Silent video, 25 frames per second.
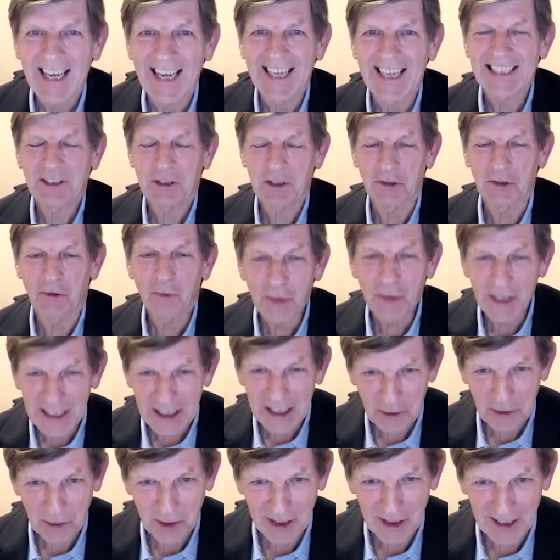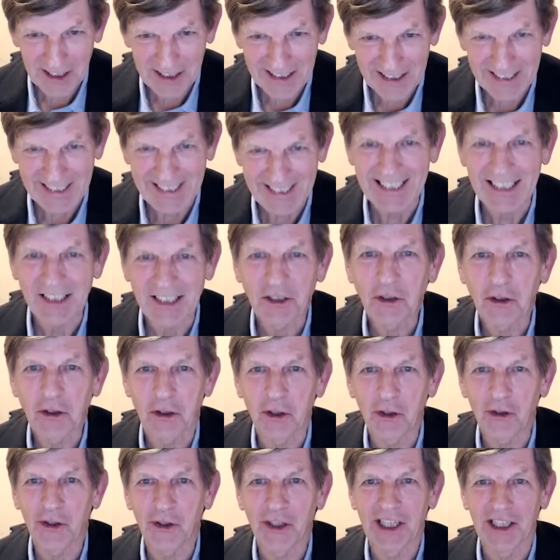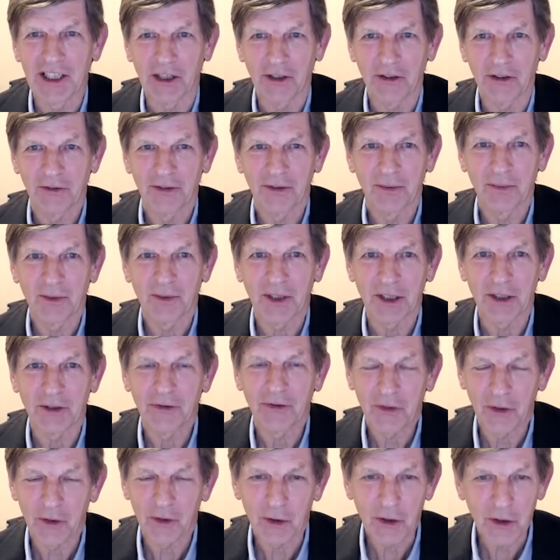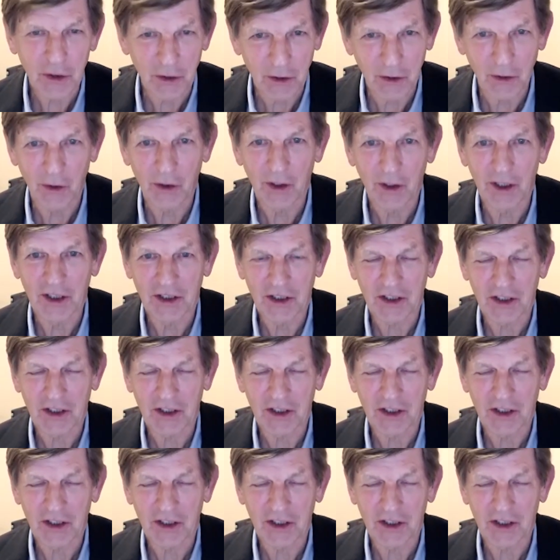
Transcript: It's a reasonable idea, sure enough, that the fewer storage